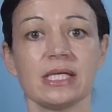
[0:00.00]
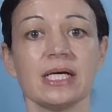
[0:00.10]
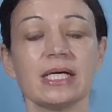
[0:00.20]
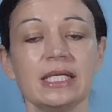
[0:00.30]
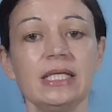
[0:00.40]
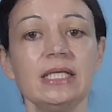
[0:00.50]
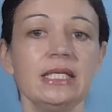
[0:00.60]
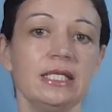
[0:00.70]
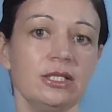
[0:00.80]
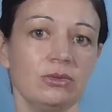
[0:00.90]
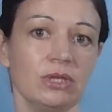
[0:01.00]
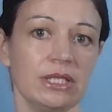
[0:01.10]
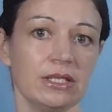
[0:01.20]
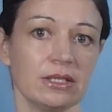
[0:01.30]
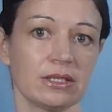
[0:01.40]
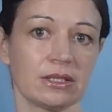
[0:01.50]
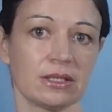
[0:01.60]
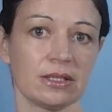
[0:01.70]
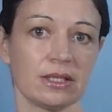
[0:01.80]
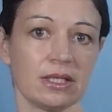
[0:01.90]
key EU leaders,
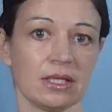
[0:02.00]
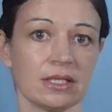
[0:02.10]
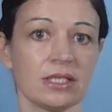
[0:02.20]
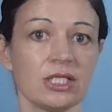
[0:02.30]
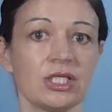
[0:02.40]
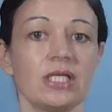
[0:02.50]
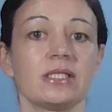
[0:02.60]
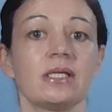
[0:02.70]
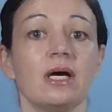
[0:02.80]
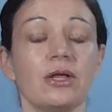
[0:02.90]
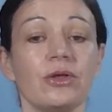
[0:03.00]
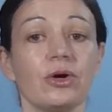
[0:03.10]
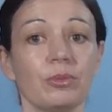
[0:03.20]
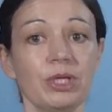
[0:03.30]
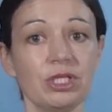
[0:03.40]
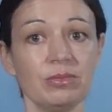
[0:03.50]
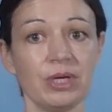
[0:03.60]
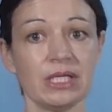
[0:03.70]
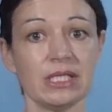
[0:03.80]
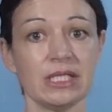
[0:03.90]
such as the Commission
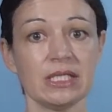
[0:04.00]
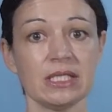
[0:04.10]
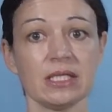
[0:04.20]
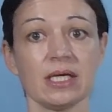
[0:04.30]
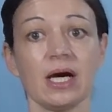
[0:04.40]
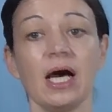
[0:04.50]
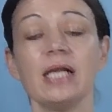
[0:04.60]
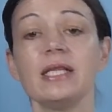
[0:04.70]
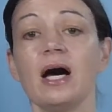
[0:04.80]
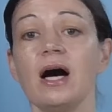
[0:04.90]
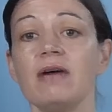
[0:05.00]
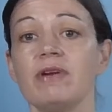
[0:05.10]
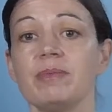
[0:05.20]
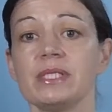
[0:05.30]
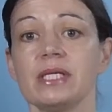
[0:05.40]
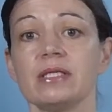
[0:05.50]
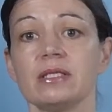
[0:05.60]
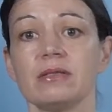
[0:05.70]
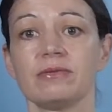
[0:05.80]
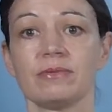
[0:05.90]
President and the High Representative.